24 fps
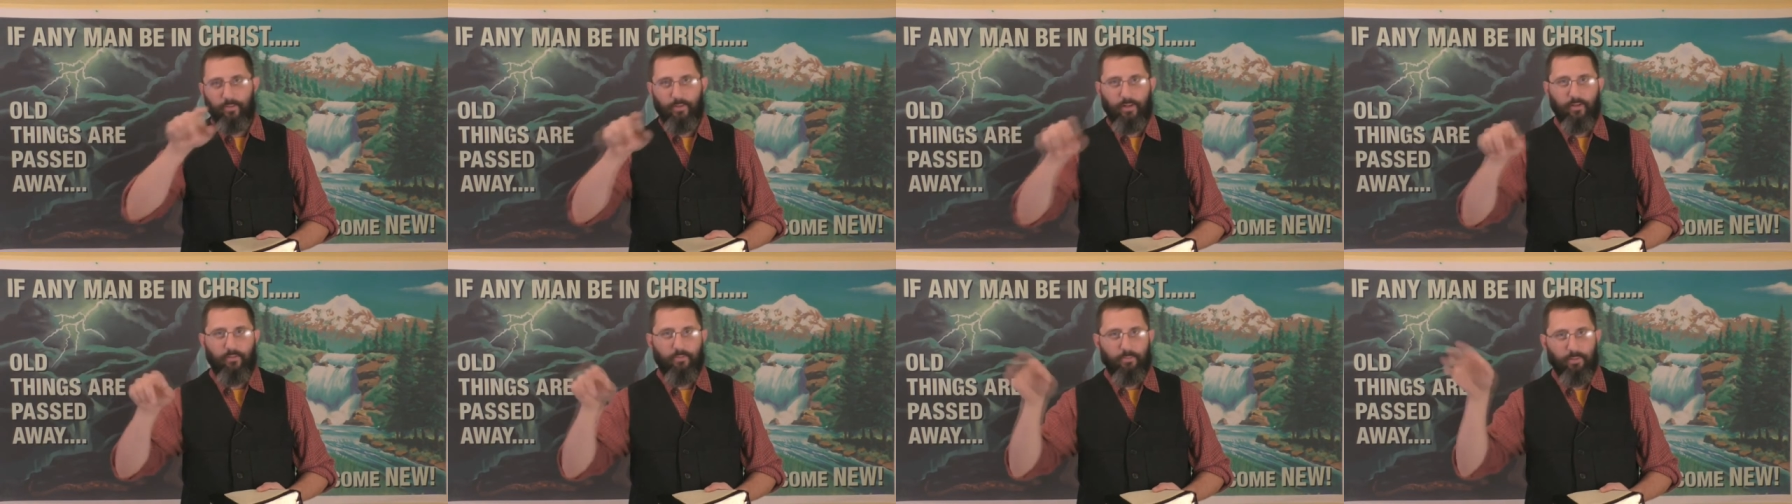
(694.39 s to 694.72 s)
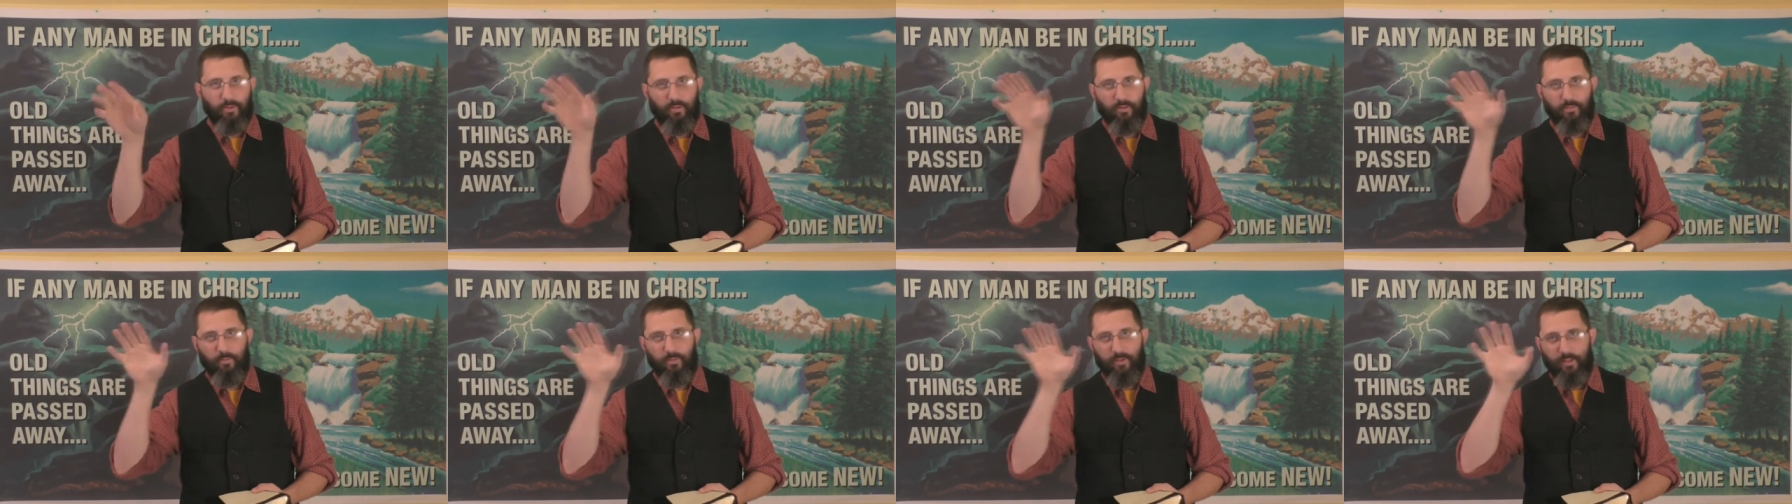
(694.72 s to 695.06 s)
whatever
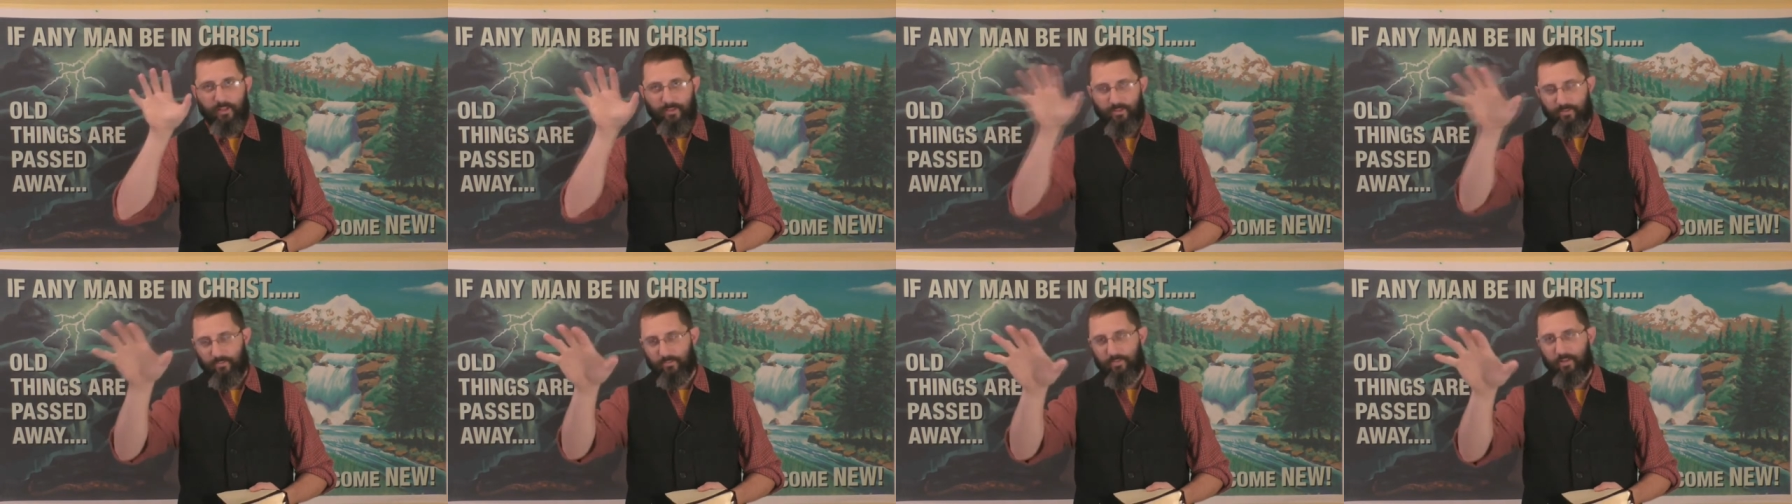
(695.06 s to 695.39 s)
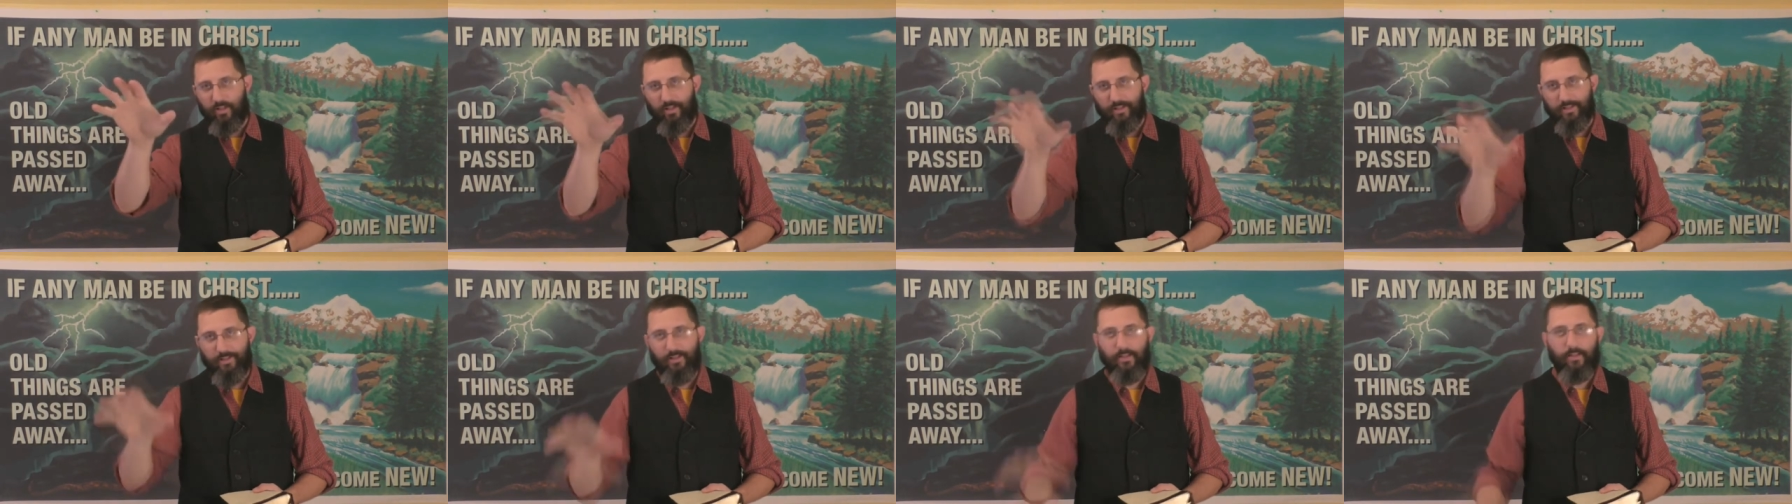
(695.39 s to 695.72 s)
birthplace of
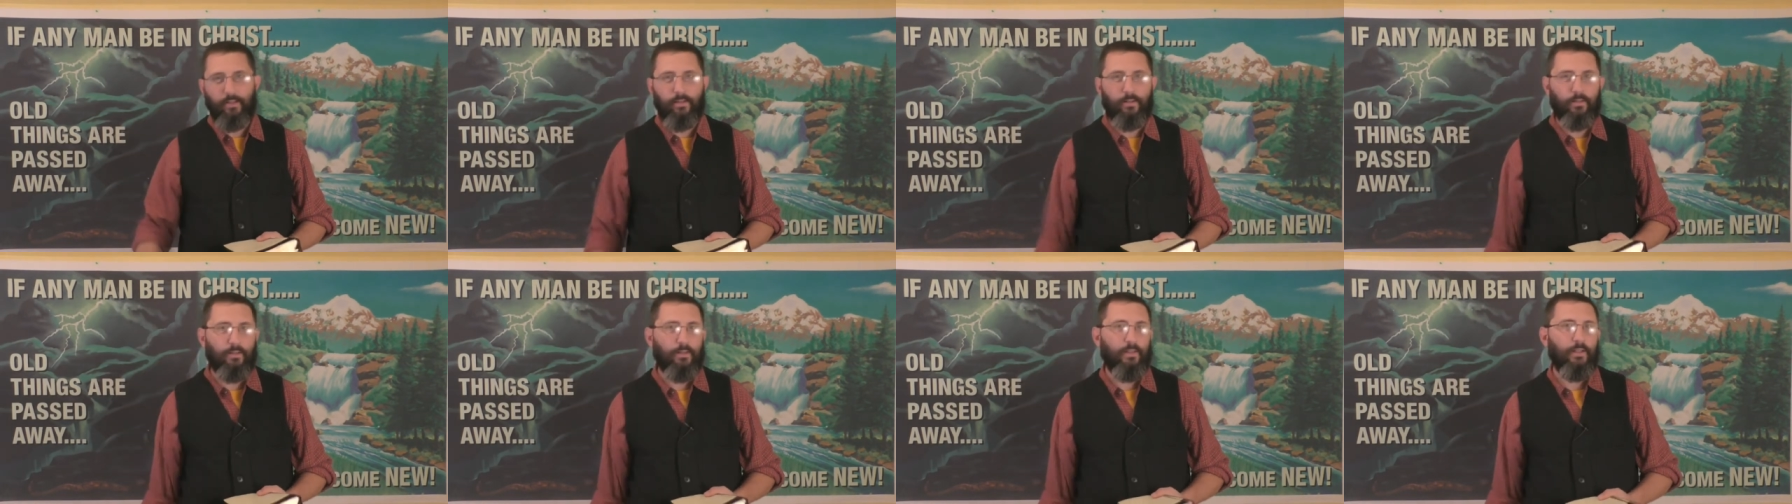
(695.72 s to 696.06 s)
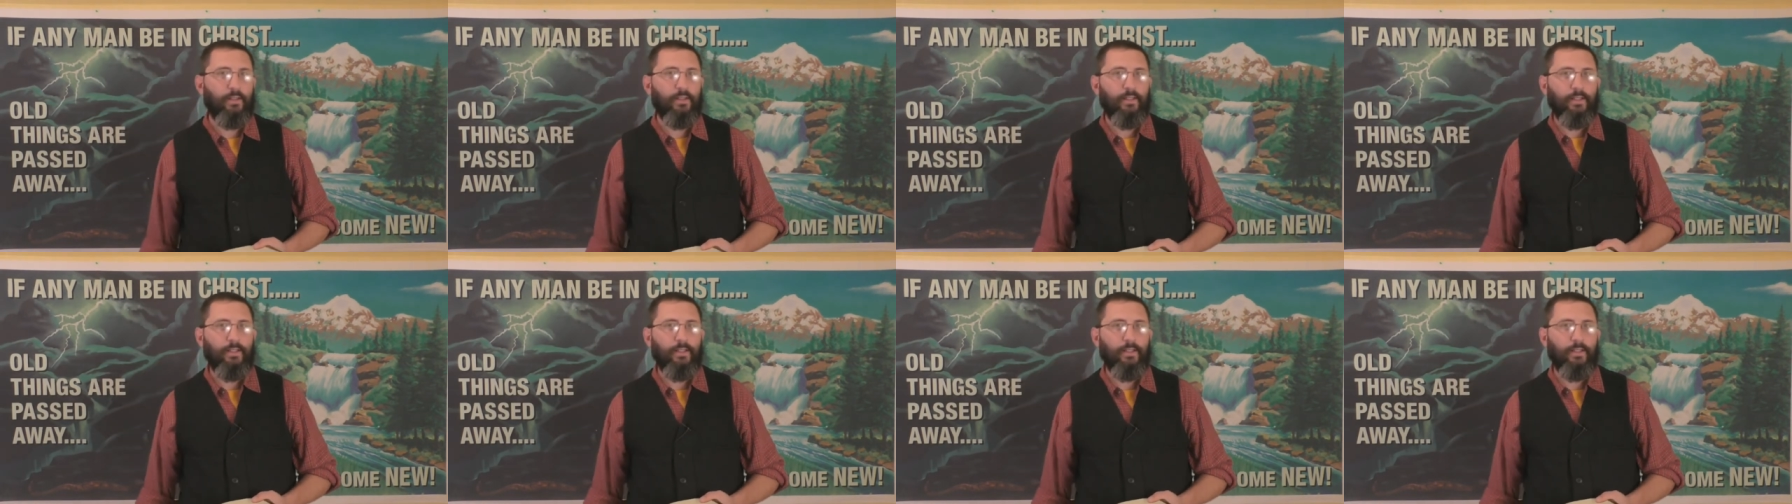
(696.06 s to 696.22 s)
Bryan Denlinger.